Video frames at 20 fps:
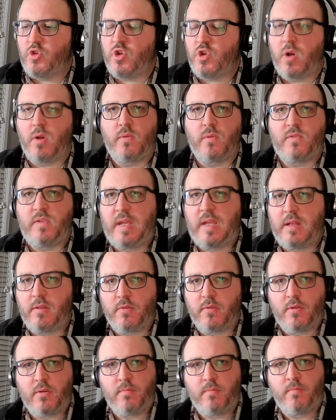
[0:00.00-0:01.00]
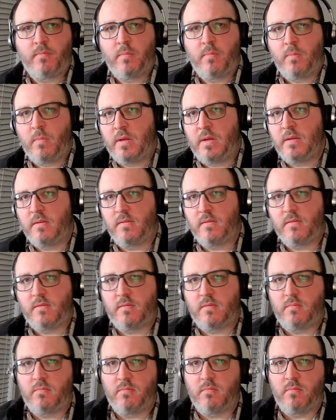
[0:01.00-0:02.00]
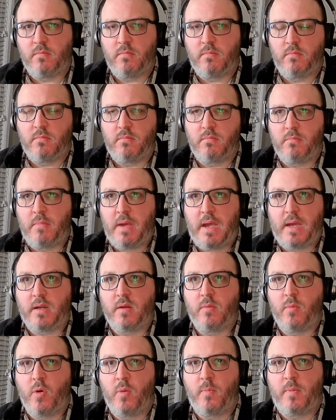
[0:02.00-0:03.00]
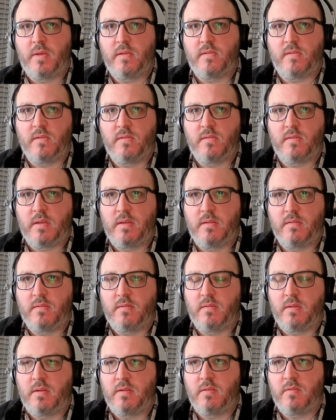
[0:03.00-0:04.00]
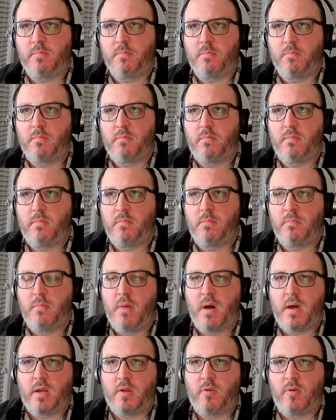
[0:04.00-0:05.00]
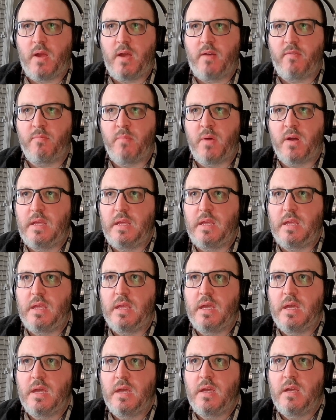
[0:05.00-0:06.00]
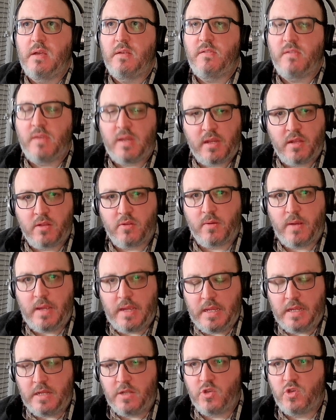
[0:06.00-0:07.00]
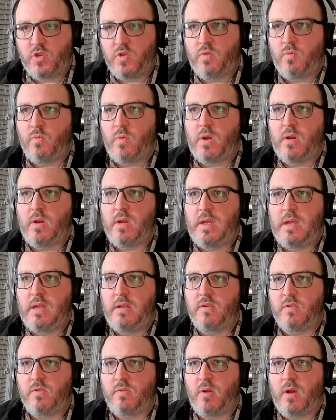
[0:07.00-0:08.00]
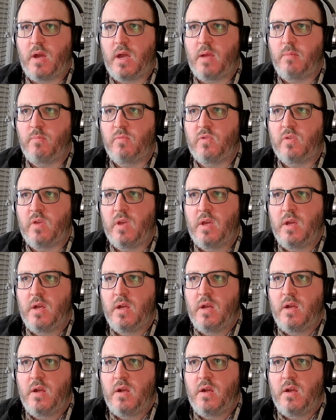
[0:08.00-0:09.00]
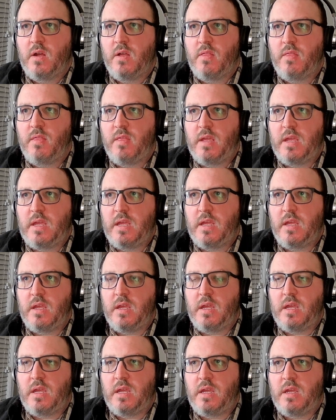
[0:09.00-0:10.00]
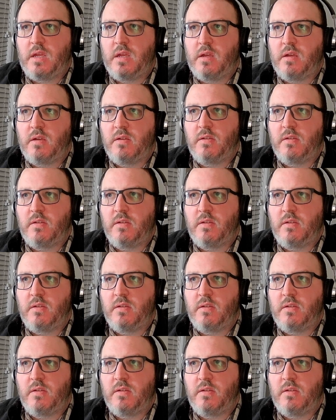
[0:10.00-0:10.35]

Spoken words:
Charles Taylor, his magnum opus, his monograph, The Secular Age, where he describes the